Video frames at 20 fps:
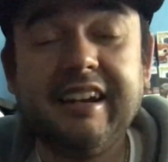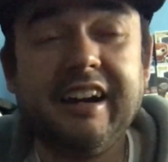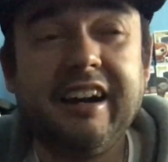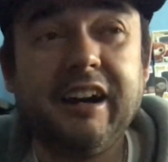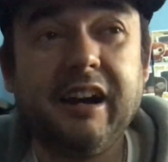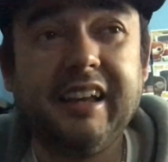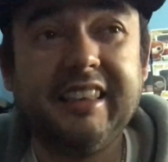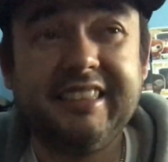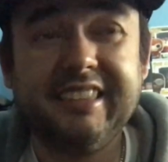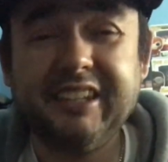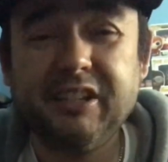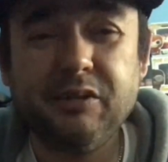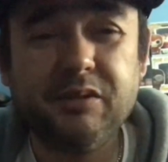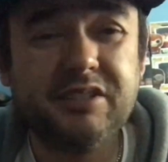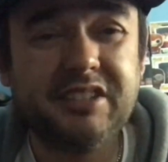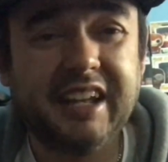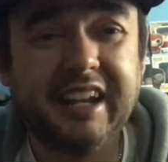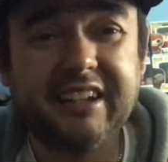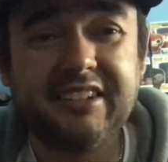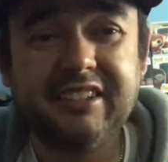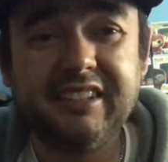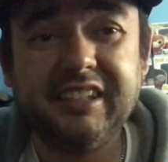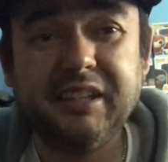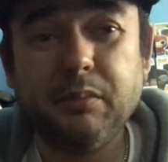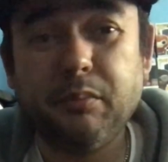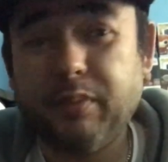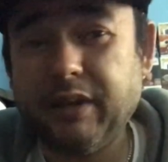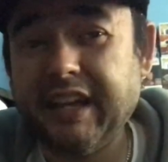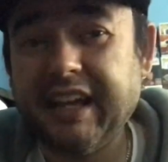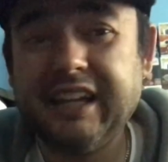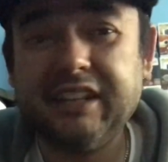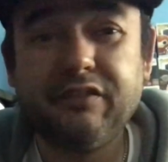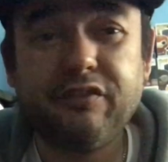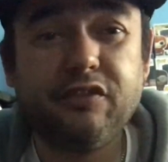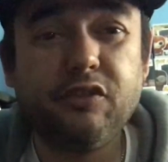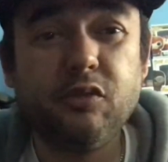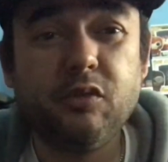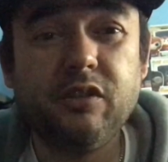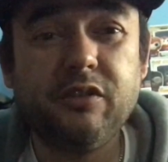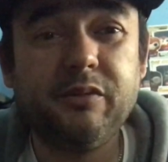Uh, I think it was actually banned
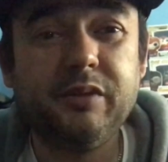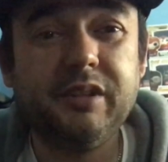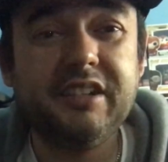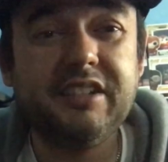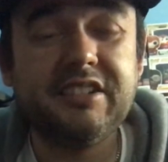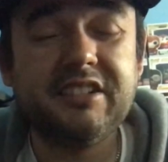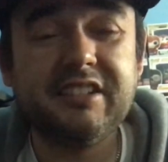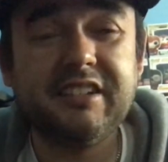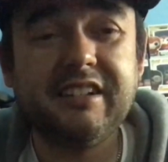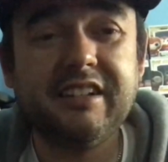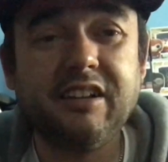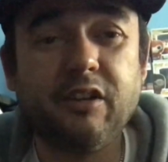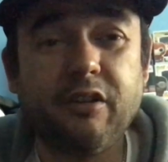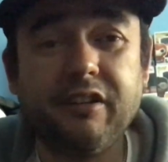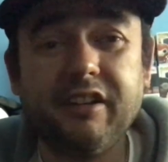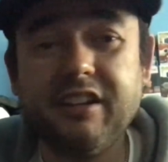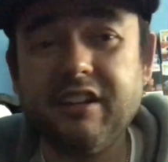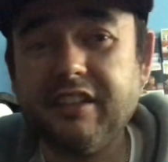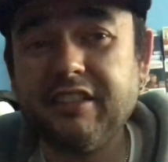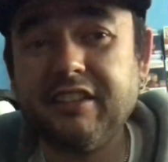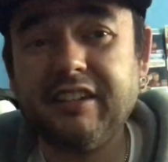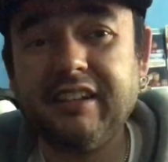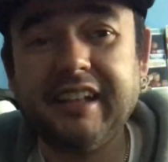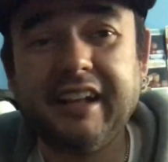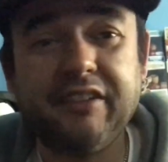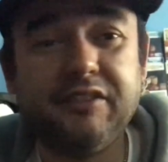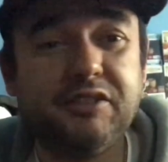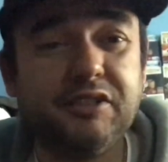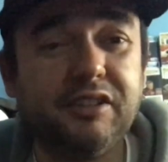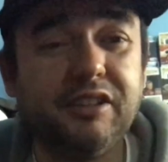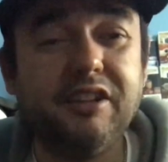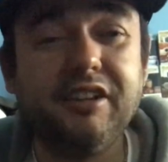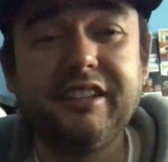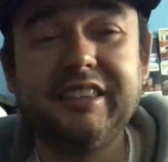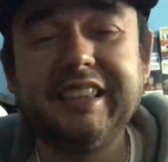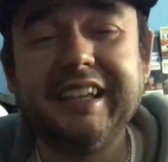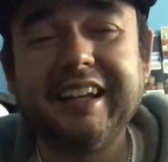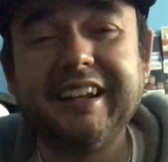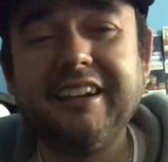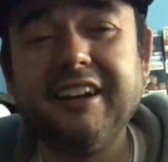for one reason or another. I'll have to
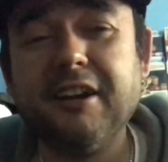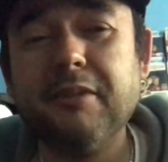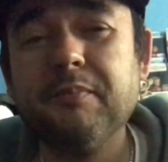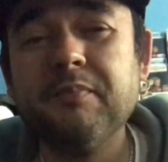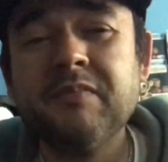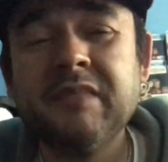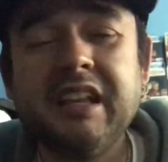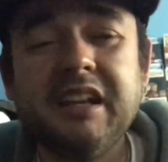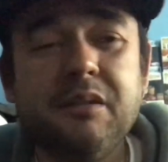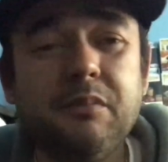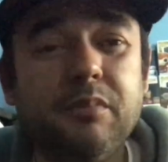look that up.